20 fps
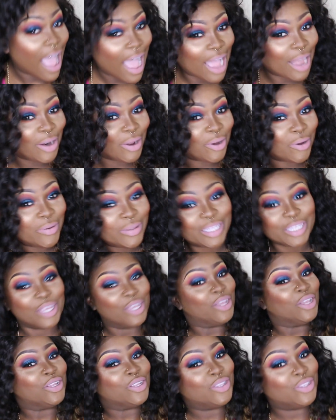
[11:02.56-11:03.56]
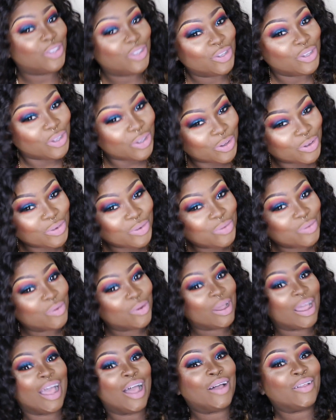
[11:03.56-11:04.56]
I don't. Do you?
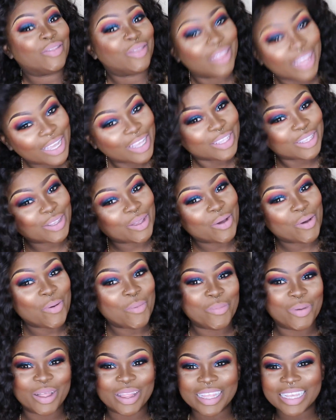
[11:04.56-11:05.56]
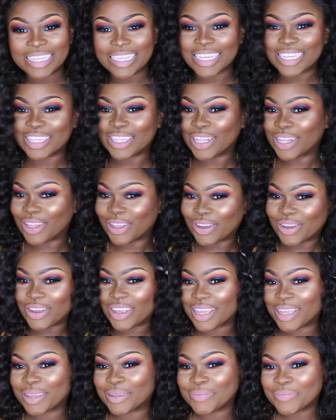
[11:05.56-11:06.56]
I don't think so. But this is the
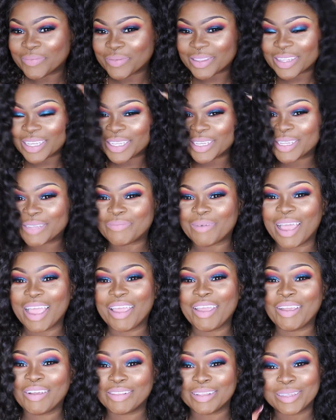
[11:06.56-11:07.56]
look. This is my hair.